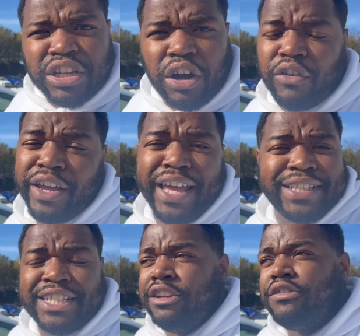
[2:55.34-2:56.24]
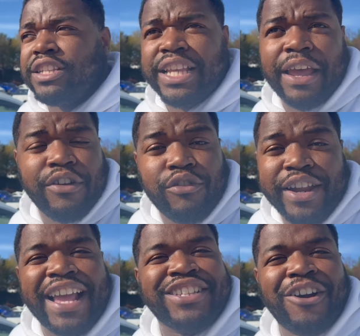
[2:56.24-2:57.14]
go ahead and see what Zavia
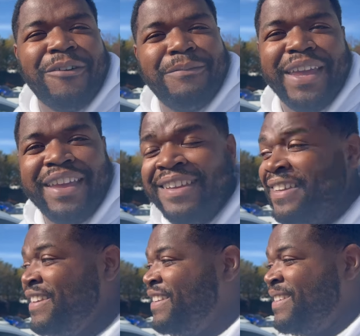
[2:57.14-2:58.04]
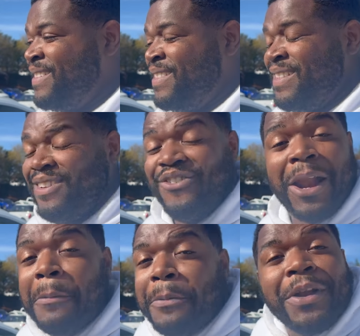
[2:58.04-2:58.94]
reaction gonna be when
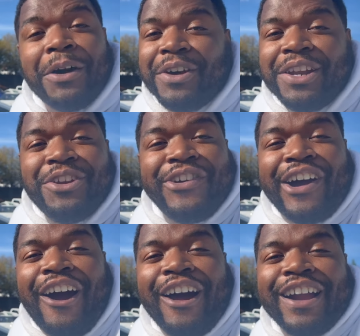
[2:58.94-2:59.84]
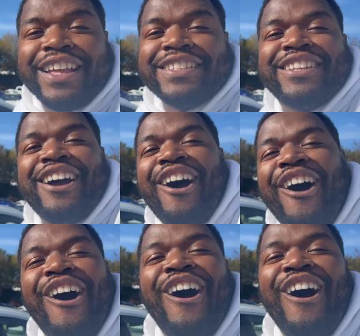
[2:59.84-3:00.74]
I pull up with a new car. Let's
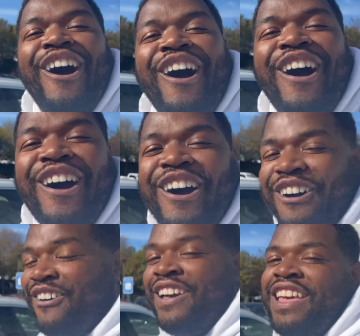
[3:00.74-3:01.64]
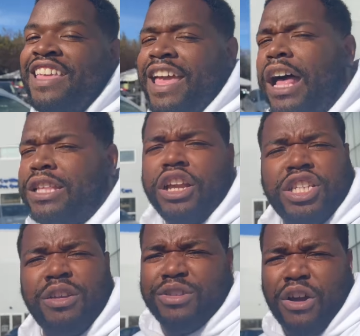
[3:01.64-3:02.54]
go. Y'all thought
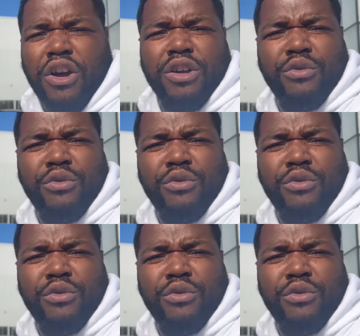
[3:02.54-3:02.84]
she was the only